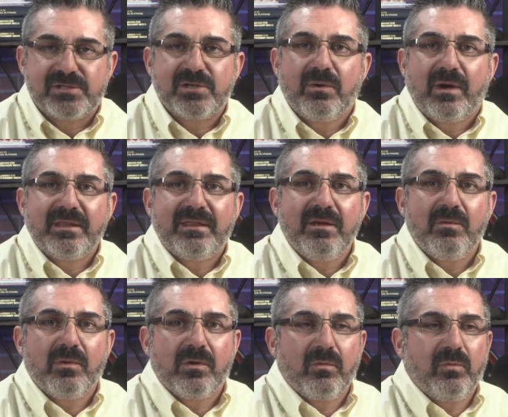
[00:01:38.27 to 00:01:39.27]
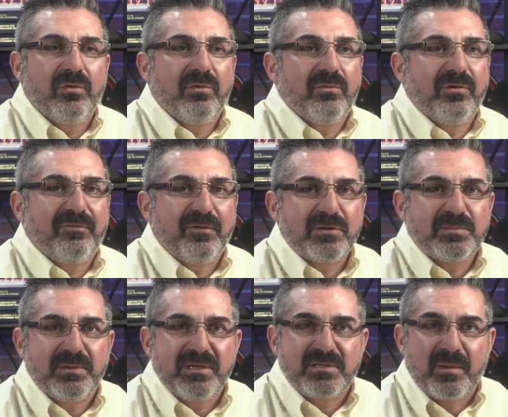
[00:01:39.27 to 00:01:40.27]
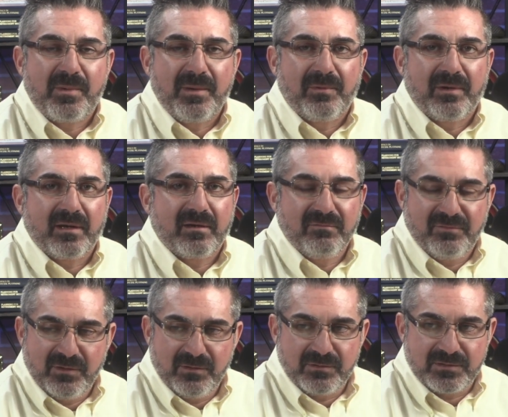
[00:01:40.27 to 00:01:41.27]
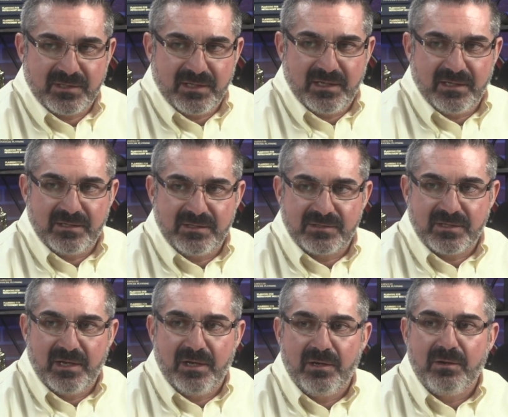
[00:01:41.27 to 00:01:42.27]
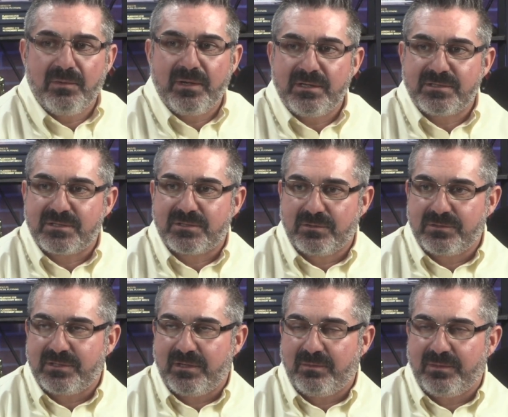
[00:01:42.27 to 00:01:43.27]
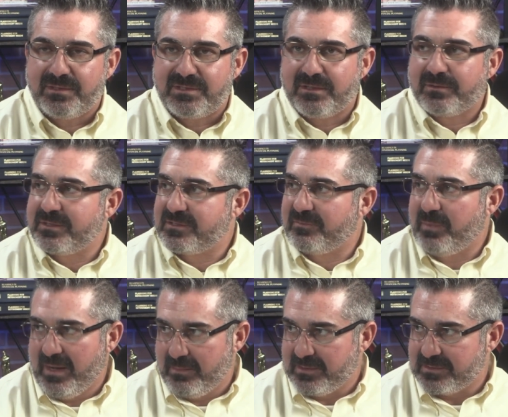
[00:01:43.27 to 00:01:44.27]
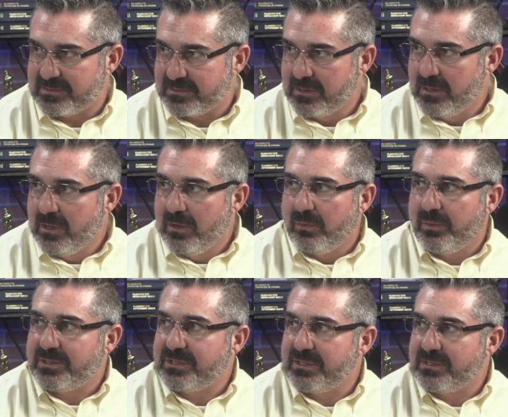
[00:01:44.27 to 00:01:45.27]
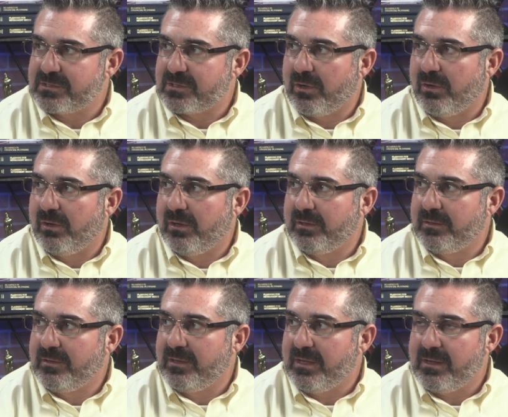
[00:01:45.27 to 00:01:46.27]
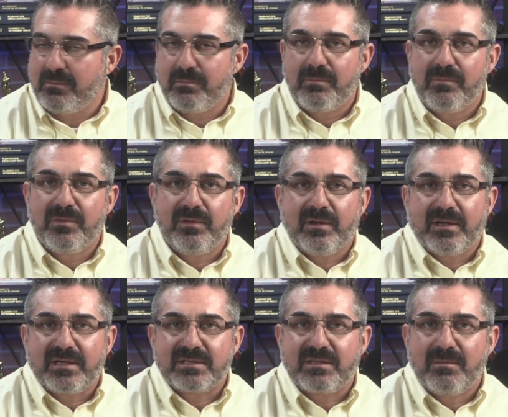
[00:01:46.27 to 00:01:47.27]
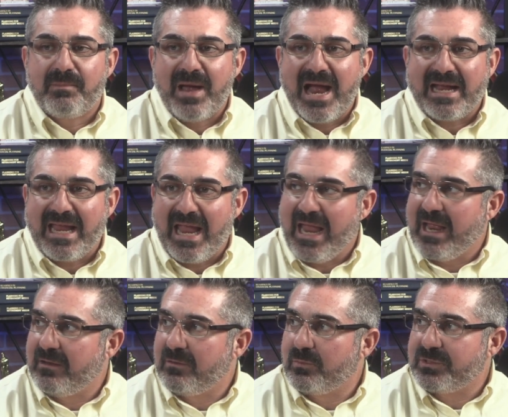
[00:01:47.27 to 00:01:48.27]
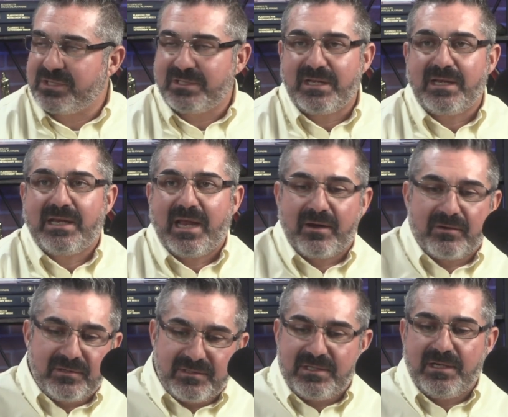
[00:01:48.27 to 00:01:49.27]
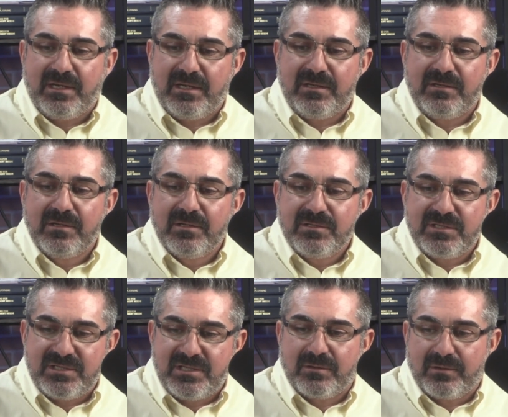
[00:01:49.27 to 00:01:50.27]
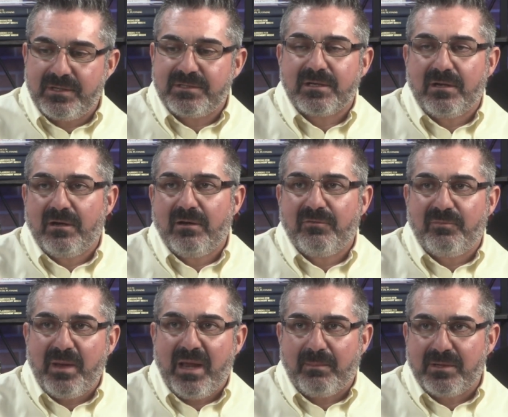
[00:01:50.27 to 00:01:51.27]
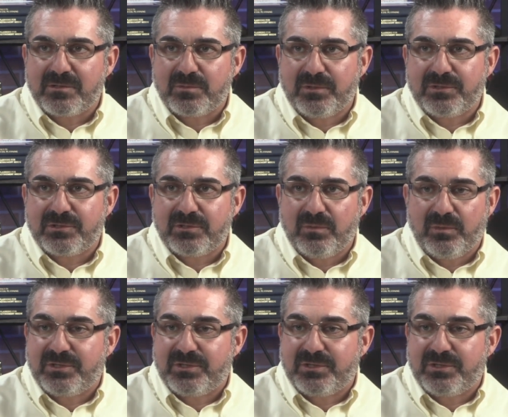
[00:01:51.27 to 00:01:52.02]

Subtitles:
So I think the first place that people get confused is an annuity is associated with a series of payments, which is on the back end, which is a guaranteed series of payments, which